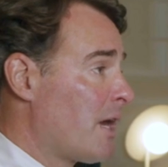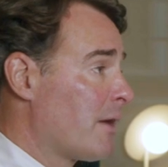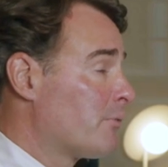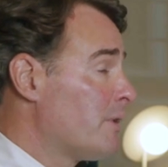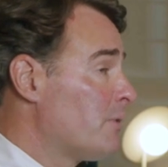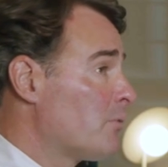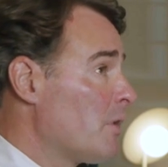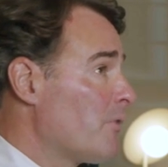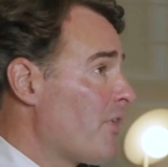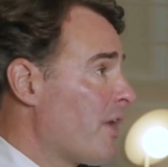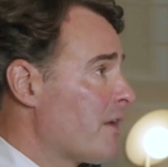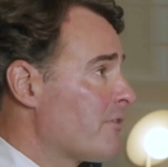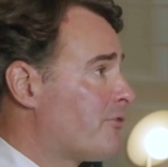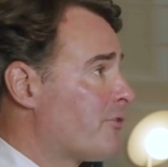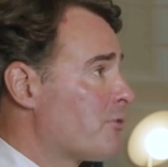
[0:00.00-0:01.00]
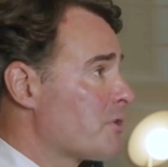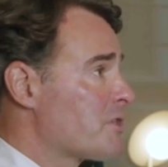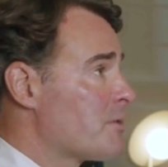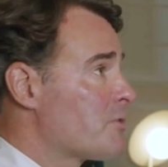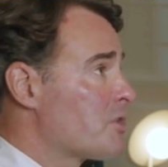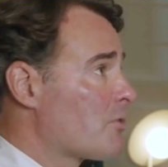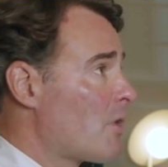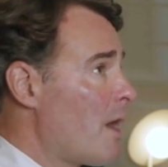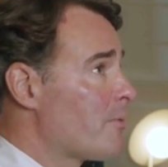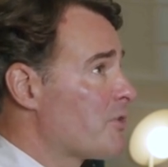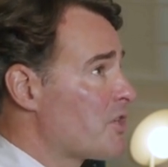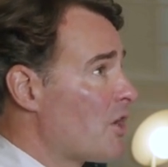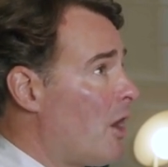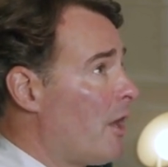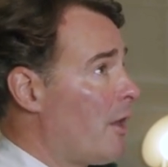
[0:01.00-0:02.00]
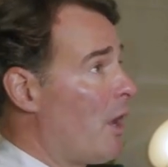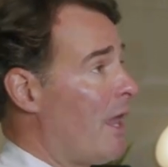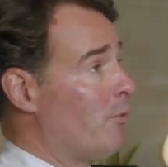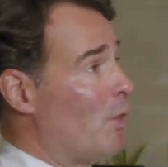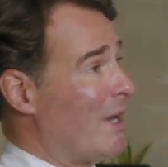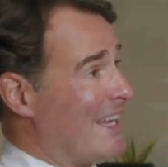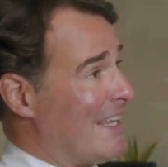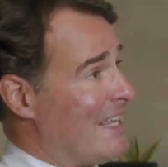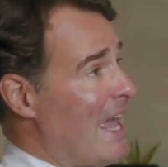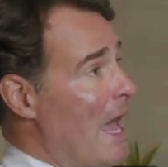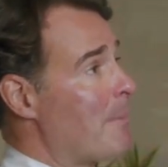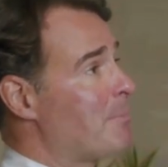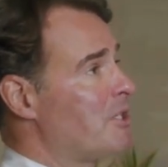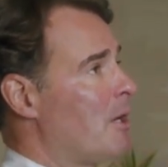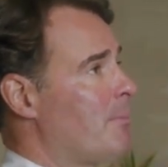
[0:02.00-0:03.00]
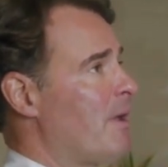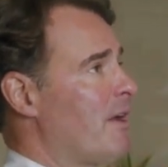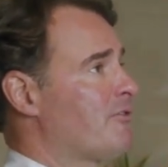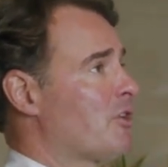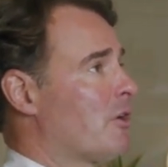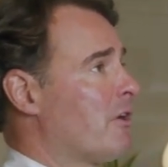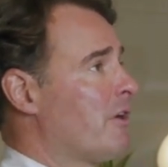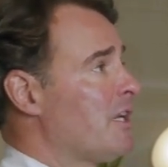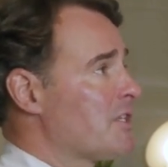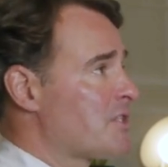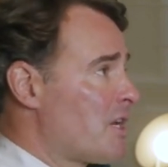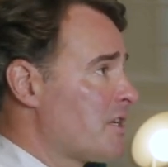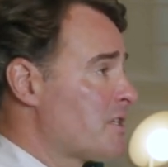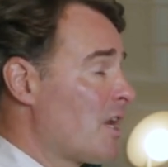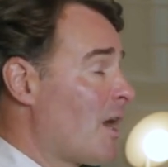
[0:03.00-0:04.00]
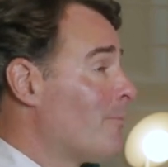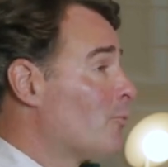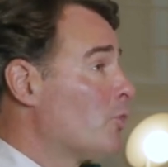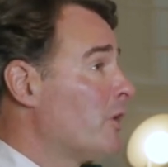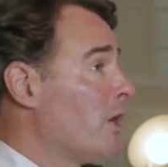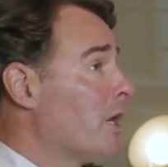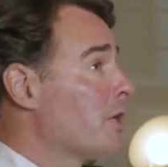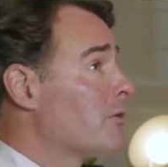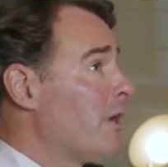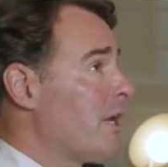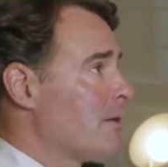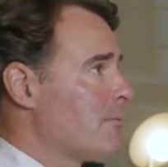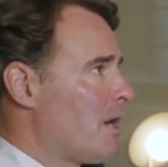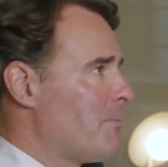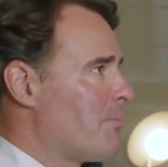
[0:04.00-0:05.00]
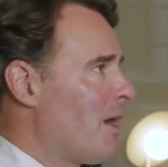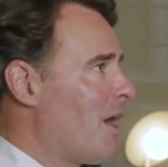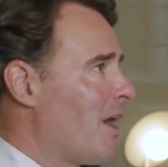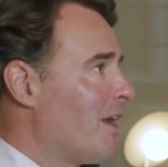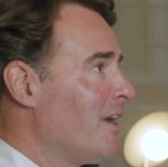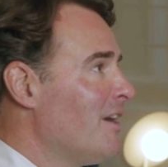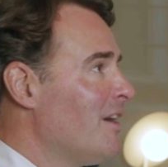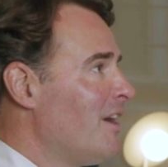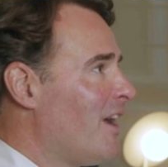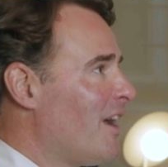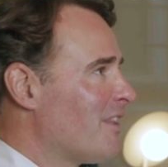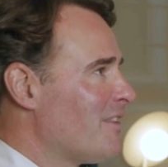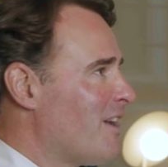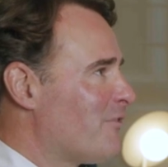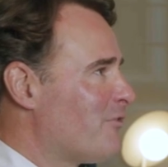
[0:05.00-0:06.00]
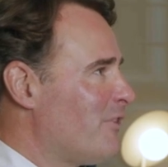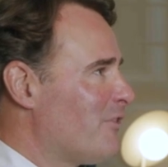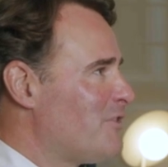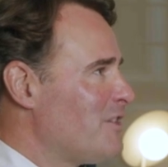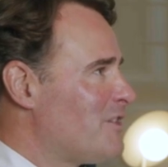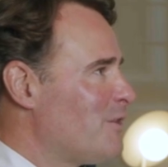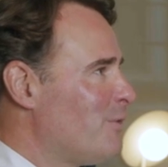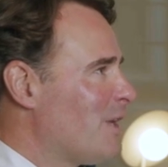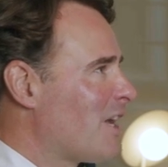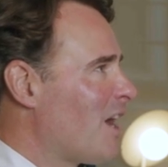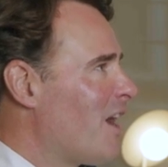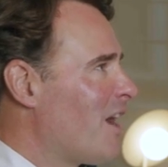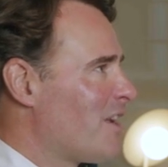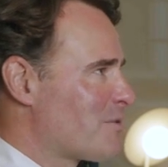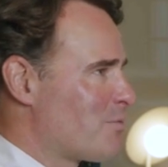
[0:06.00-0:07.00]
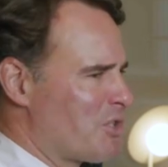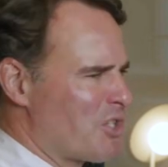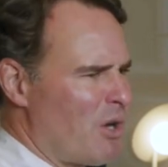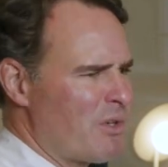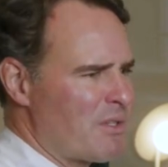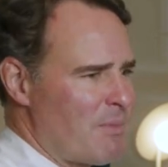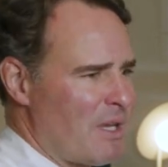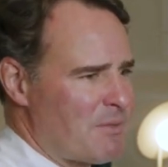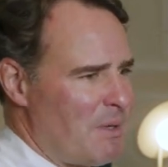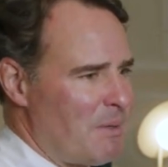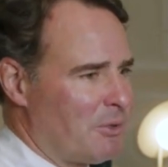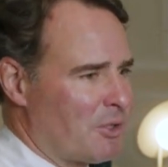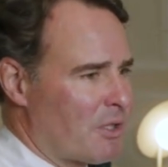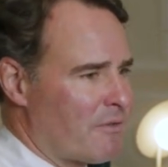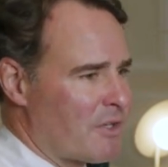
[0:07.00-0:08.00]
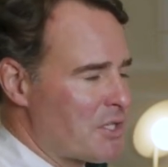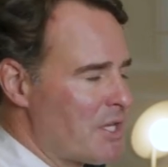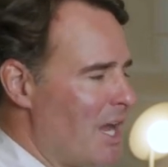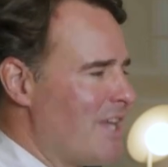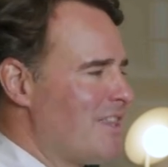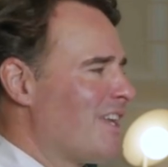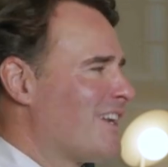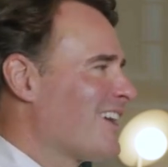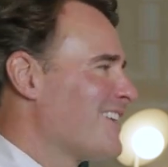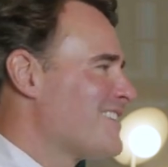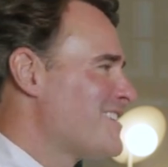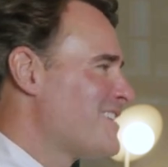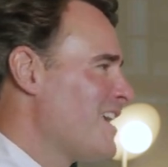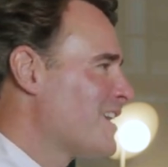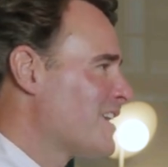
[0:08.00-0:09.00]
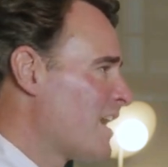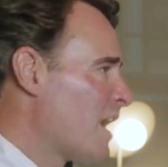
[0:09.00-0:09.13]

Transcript: I rewrote that for subscribers and when it gapped up after earnings, and I said, I'm reiterating my buy at 52-week highs, which always makes people nervous, and then it gets taken